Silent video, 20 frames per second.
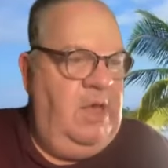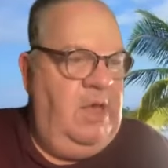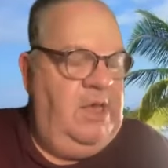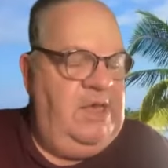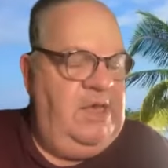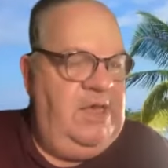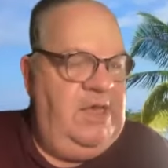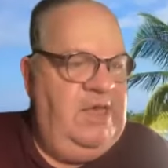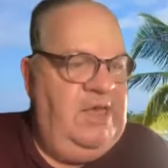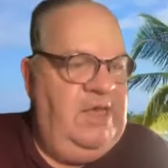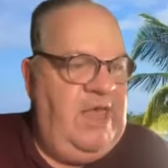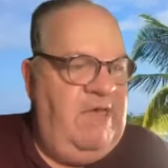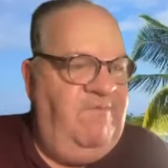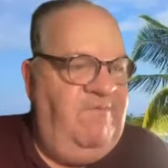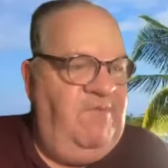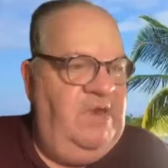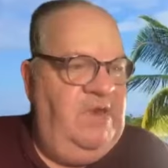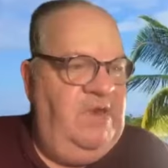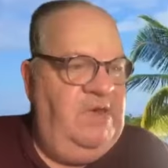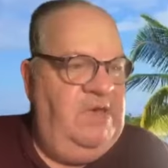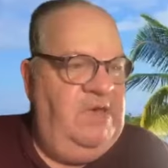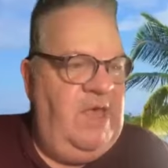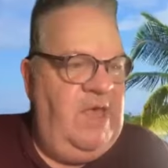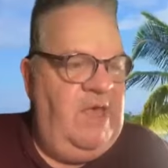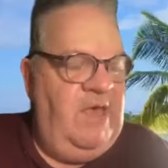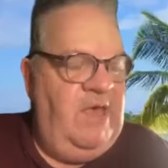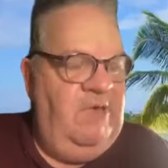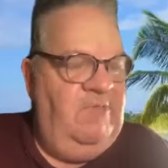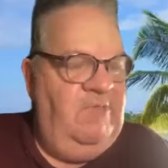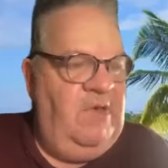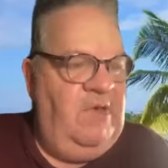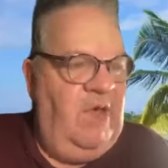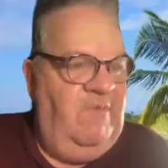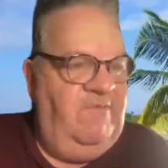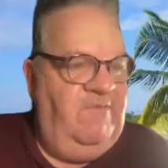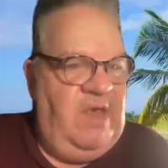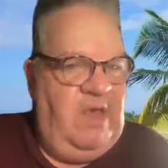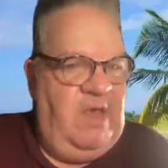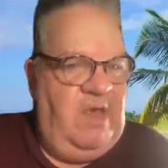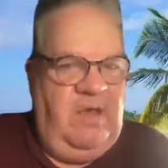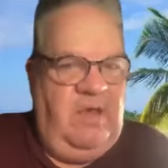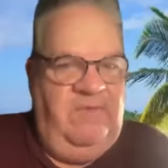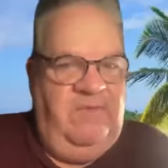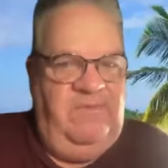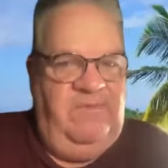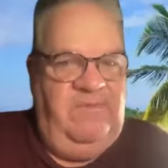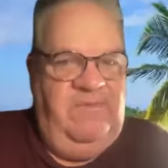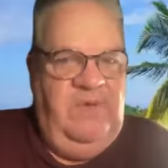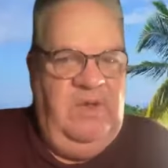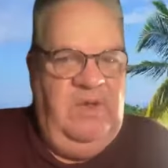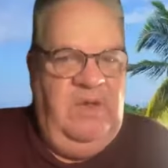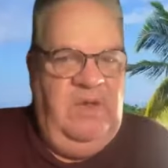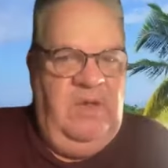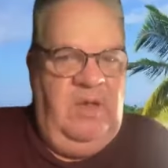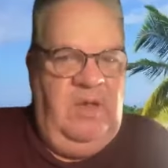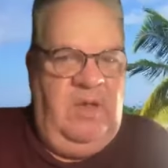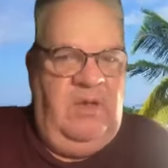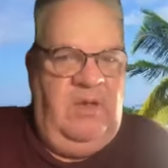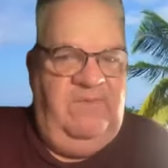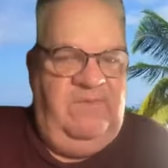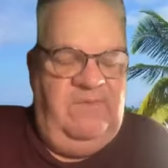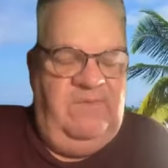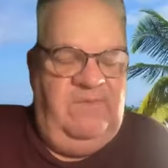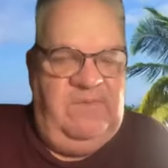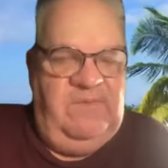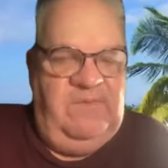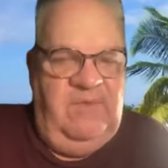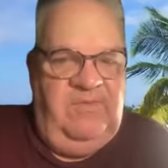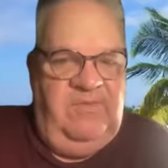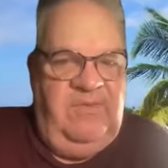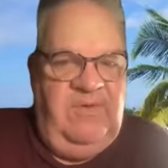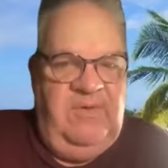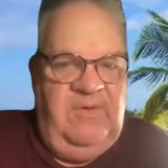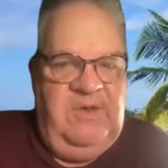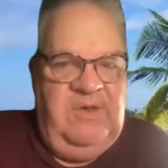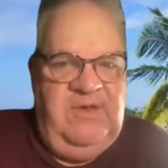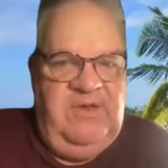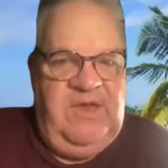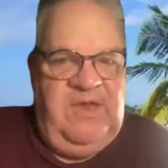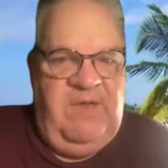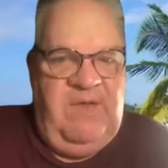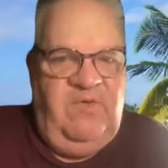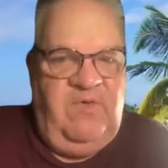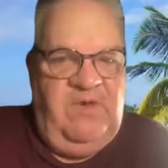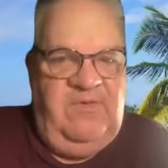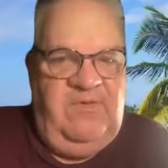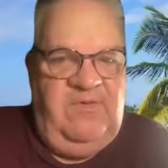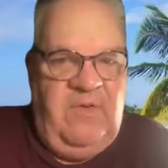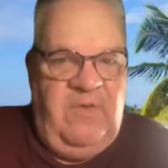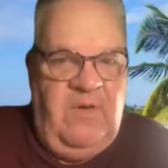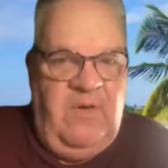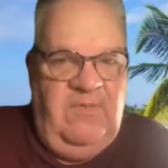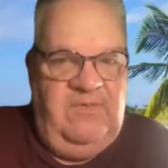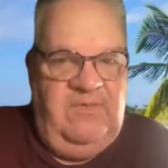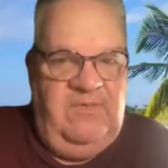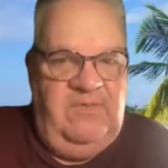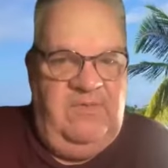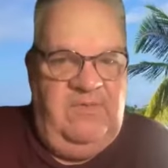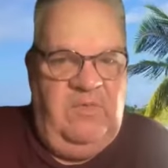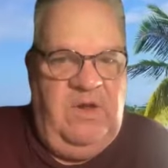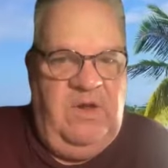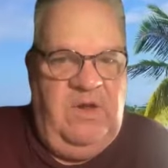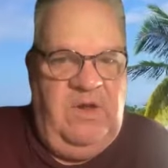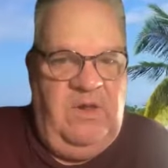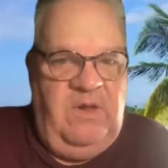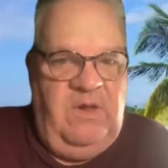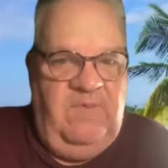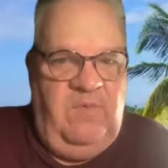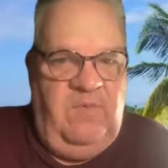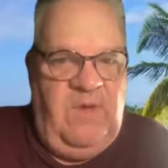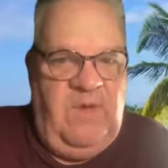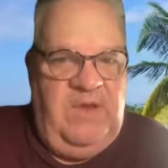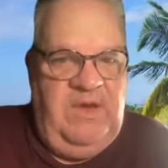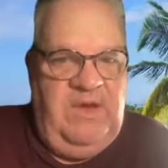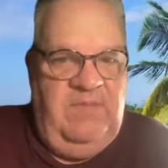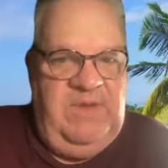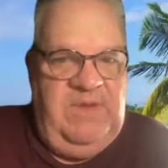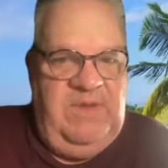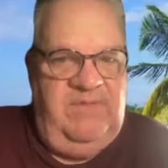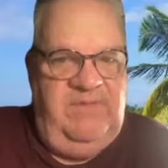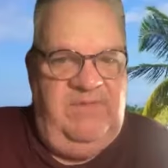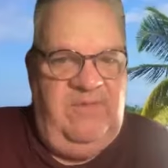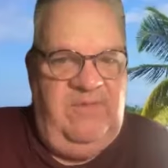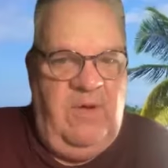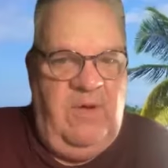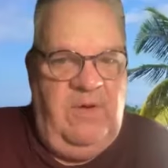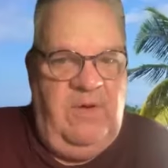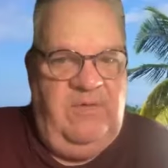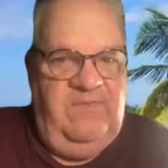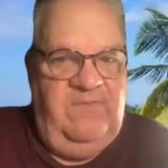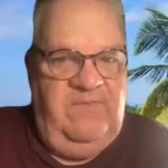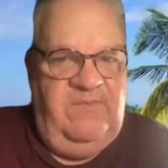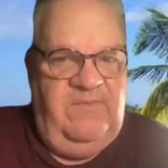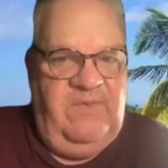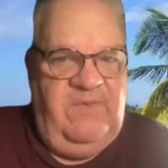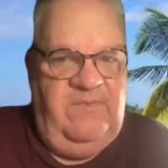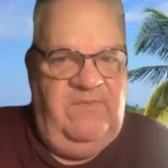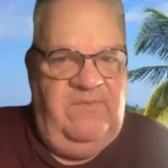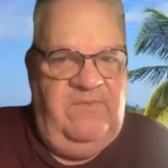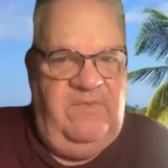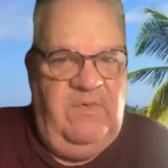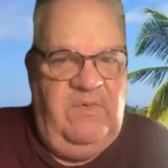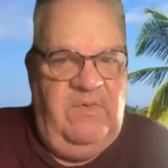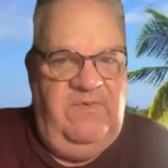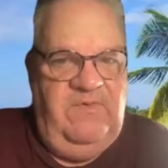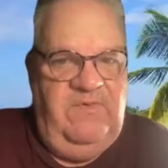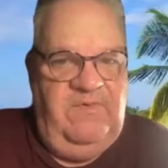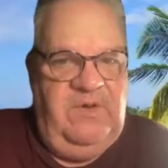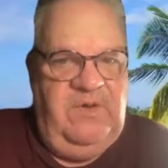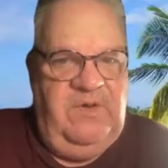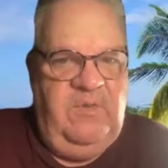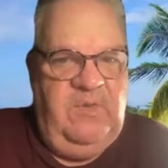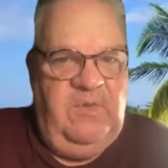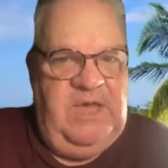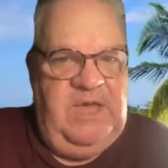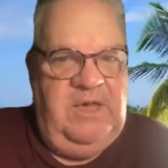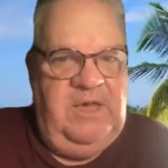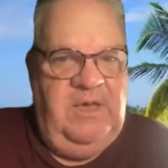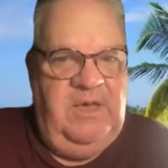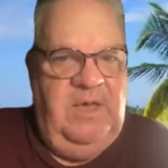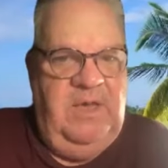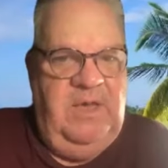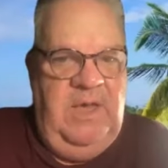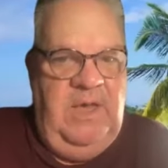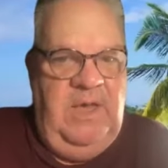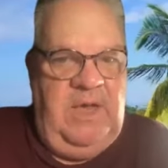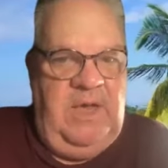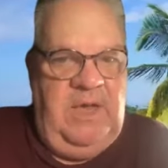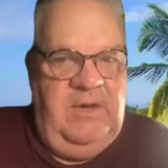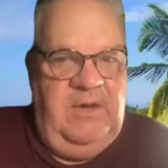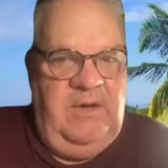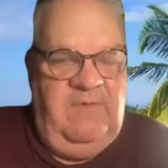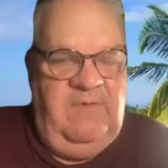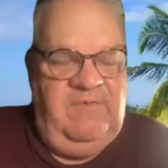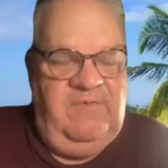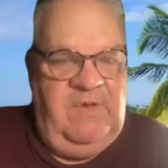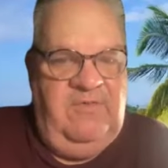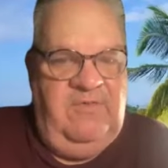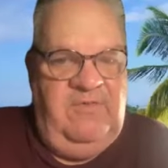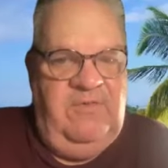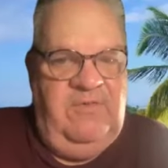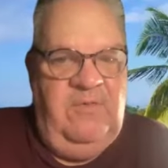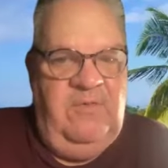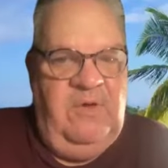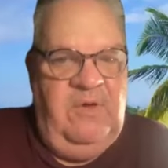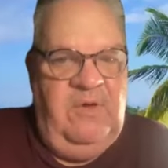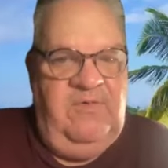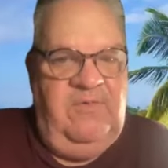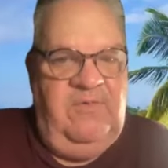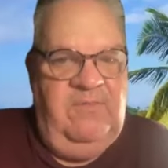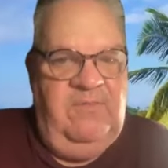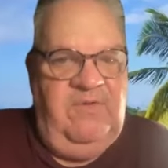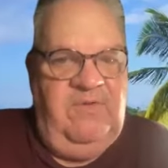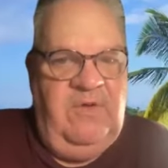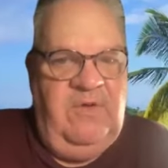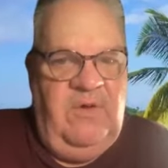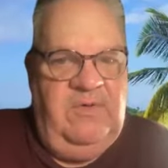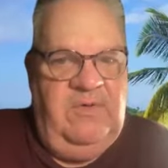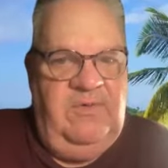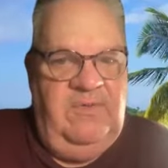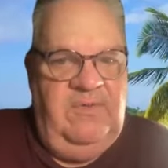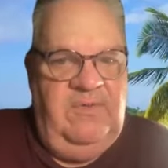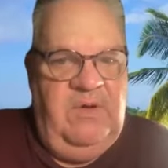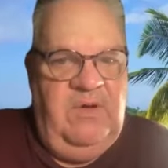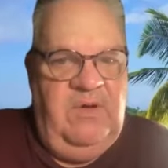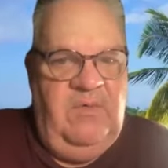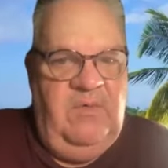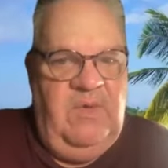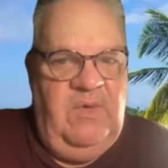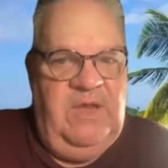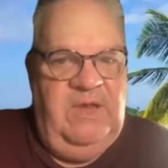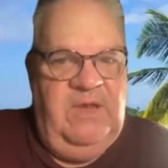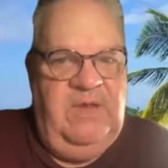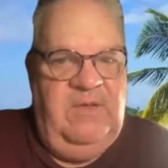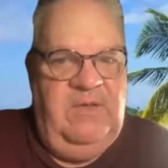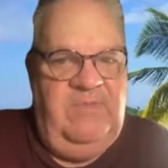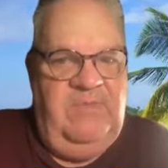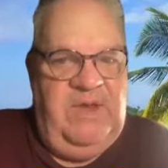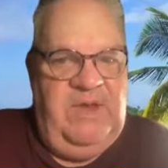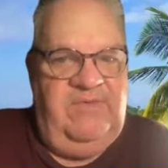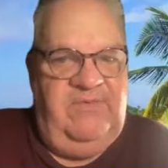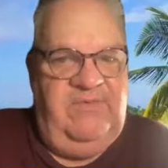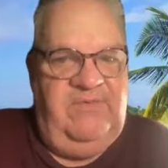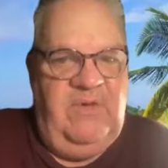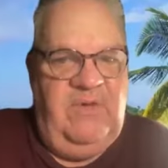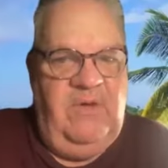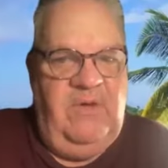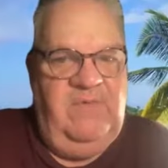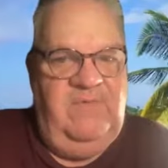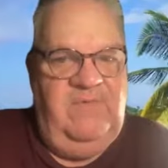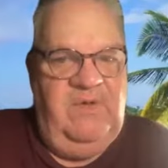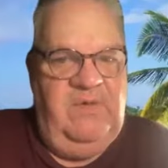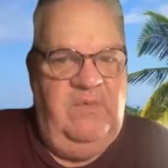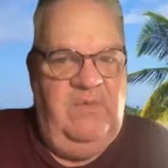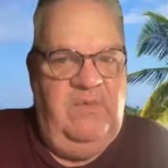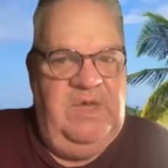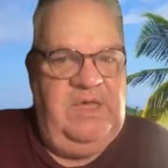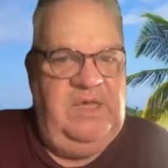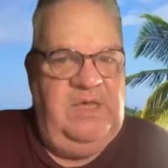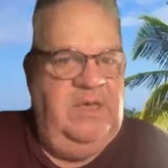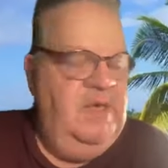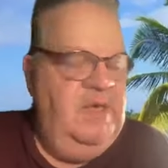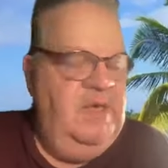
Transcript: in heaven, I've got two contemporary songs where I've won the best song for the week, and I've got two worship songs where I won the best song for the week.